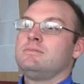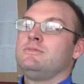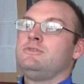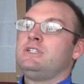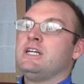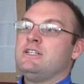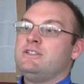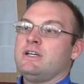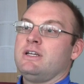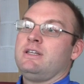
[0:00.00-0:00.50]

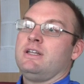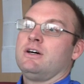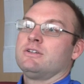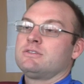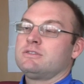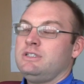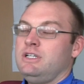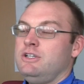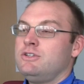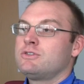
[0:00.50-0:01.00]
JJ
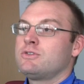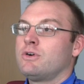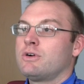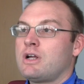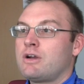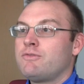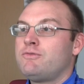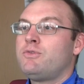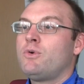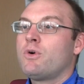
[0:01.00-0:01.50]
Nelson, he
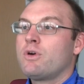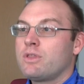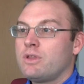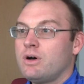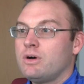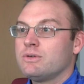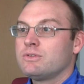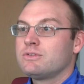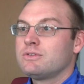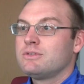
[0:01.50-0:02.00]
scored on 4 of
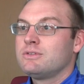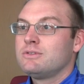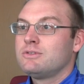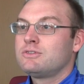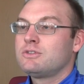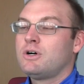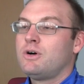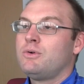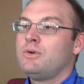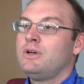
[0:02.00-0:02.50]
those.
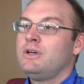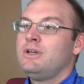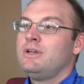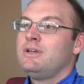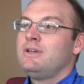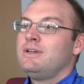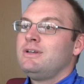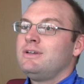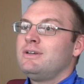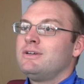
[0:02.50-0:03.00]
So
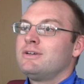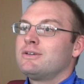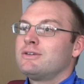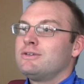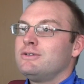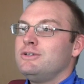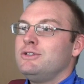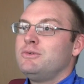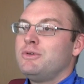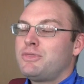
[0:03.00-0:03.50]

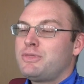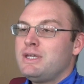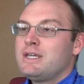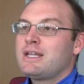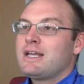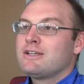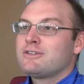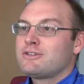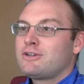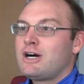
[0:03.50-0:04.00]
you would
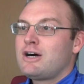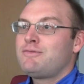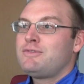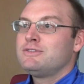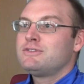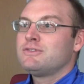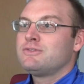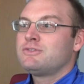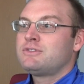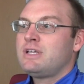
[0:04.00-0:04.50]
think as an
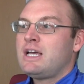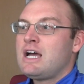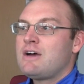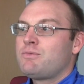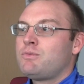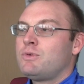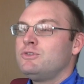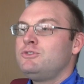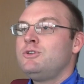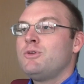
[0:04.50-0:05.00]
offensive
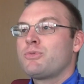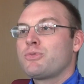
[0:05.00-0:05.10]
staff, once